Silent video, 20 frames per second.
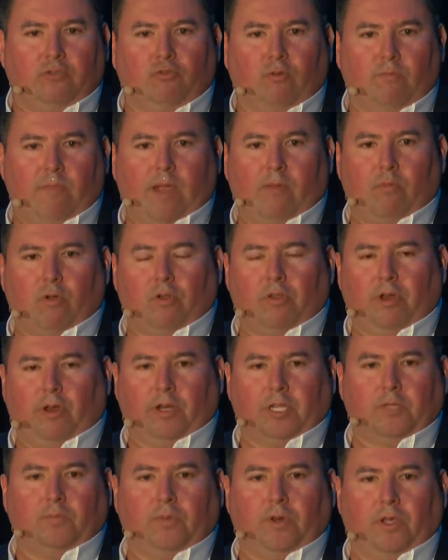remember their
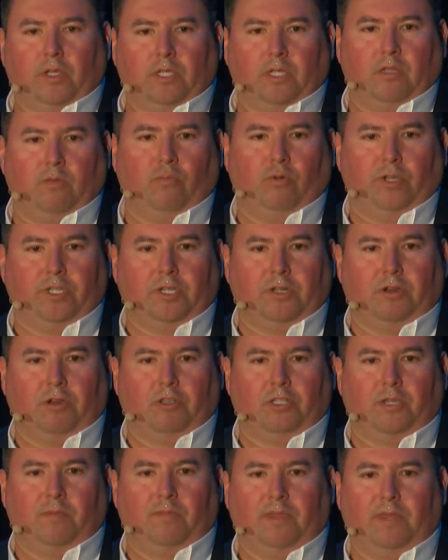experience at the Boys and Girls Club,